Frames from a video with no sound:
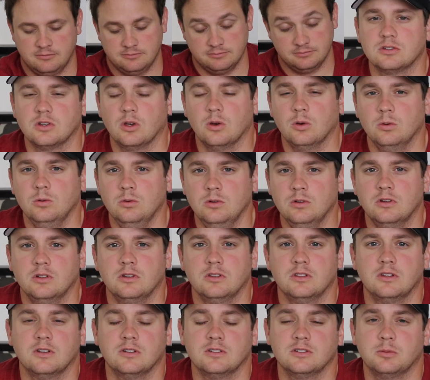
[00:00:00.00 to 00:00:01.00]
So
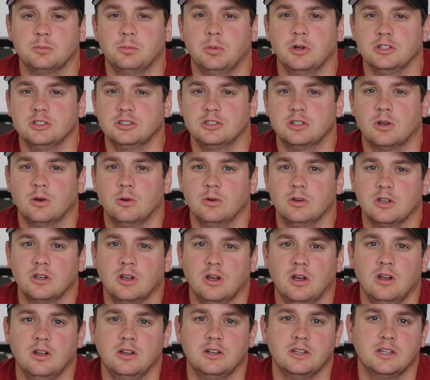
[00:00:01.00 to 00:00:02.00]
there's a bunch going
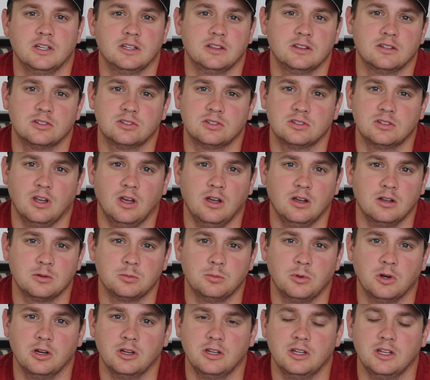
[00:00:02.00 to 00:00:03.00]
on in the stock
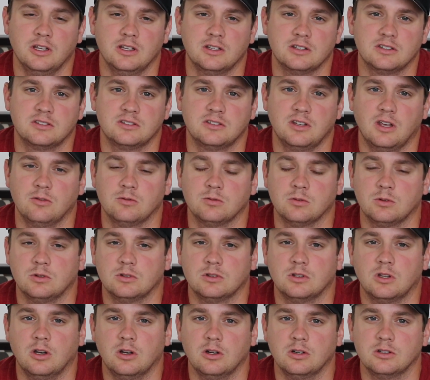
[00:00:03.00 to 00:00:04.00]
market.
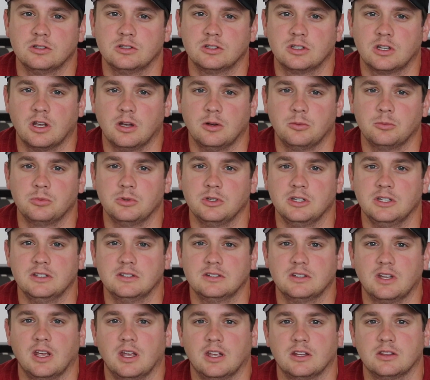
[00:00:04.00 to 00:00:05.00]
Several large
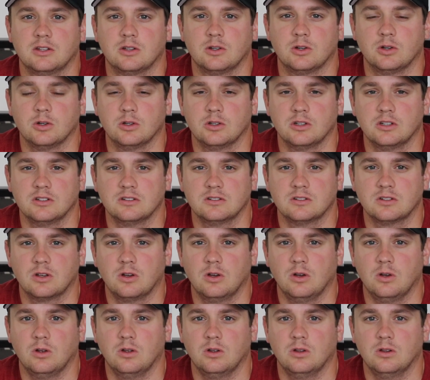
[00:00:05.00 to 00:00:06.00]
companies had their earnings
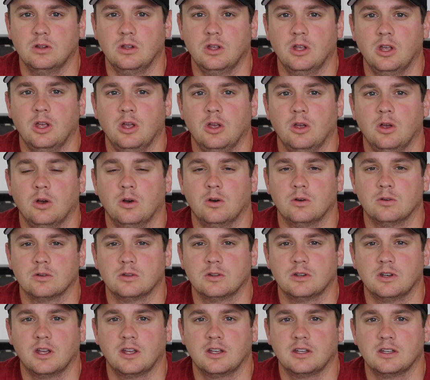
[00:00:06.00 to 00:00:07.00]
call over
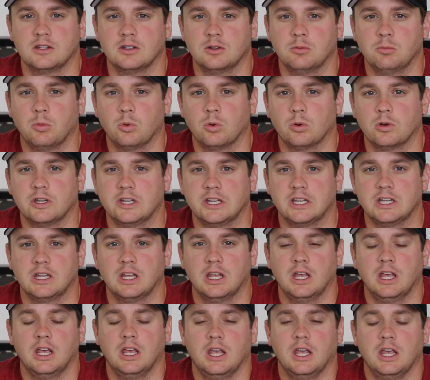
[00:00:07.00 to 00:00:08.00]
the night in the morning.
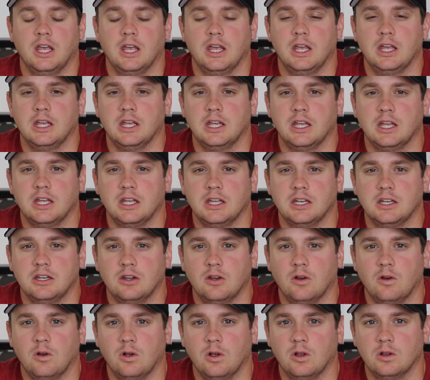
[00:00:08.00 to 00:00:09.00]
And
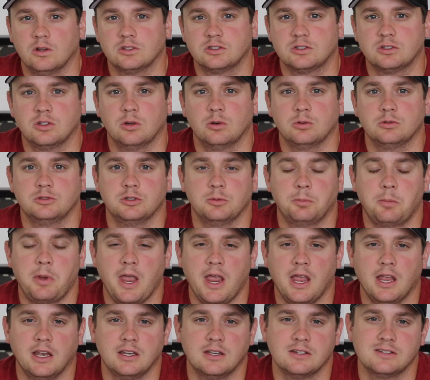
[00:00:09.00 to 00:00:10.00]
also
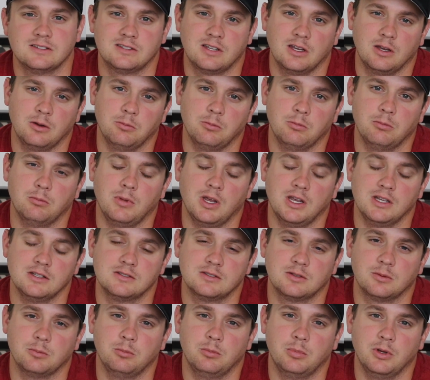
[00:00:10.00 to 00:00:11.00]
Japan has made
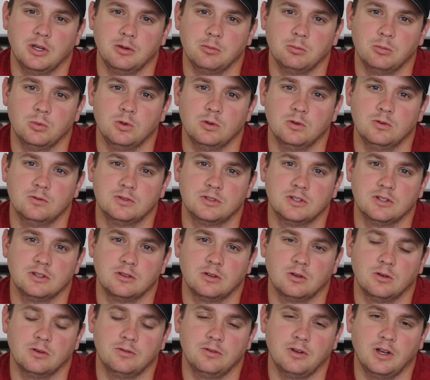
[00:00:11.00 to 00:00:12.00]
some big moves in
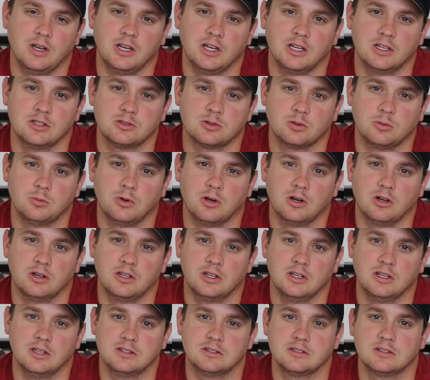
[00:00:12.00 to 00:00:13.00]
their financial
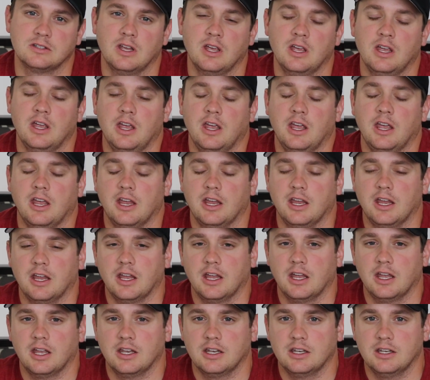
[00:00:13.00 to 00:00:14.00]
markets.
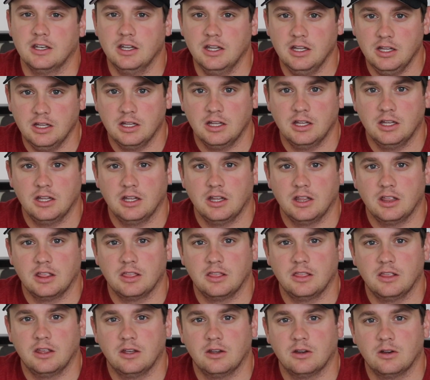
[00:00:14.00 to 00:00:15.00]
And
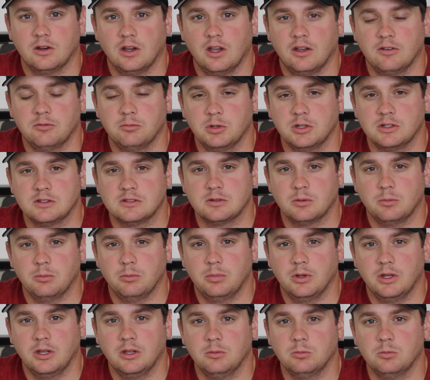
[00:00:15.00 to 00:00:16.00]
there have been some
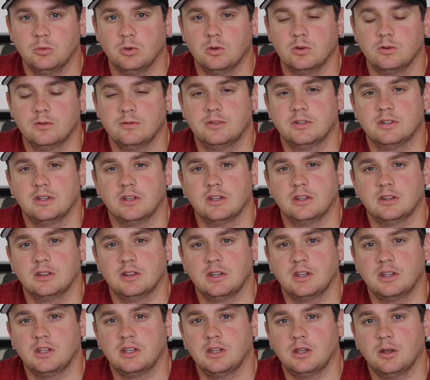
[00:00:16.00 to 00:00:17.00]
big moves in
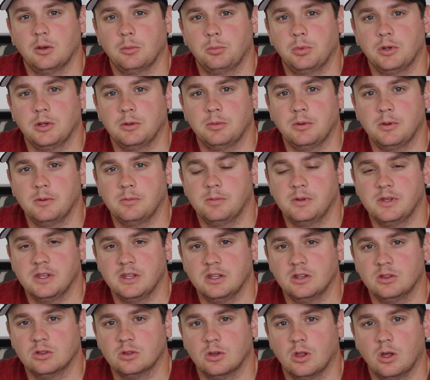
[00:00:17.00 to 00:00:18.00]
the
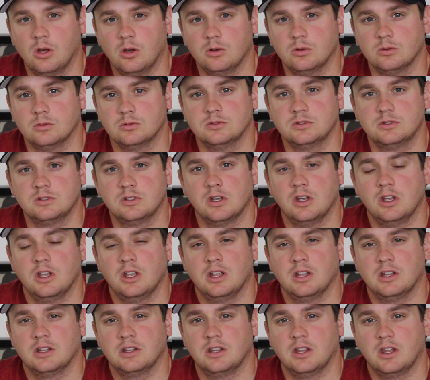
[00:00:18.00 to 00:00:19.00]
PPP loans
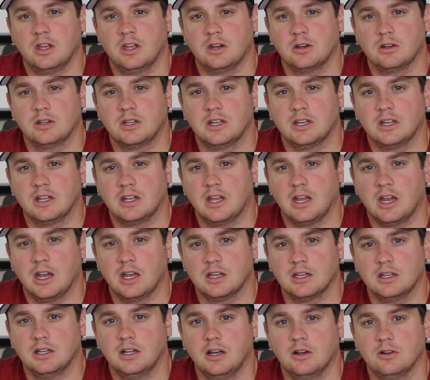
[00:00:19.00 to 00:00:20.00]
that are getting
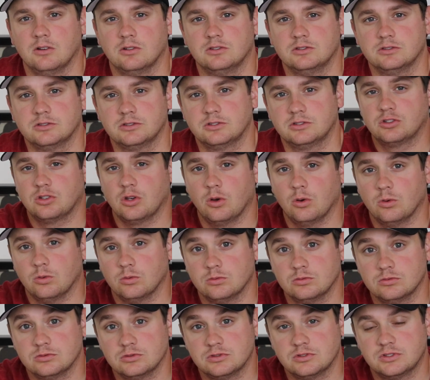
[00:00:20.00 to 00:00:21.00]
handed out.
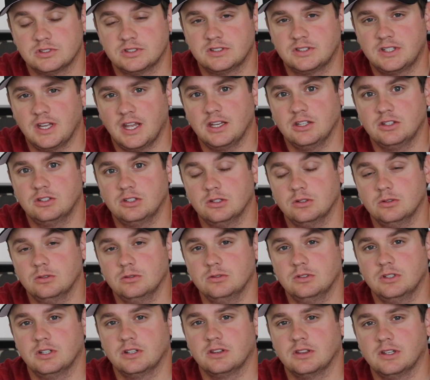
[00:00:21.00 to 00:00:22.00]
So stay
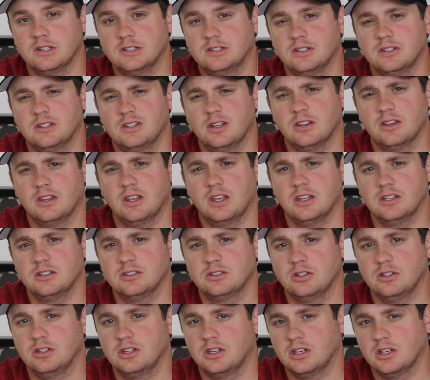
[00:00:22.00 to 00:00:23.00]
tuned and listen till the end
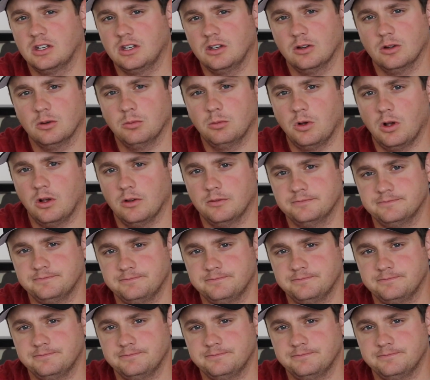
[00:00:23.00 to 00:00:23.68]
so you can hear them all.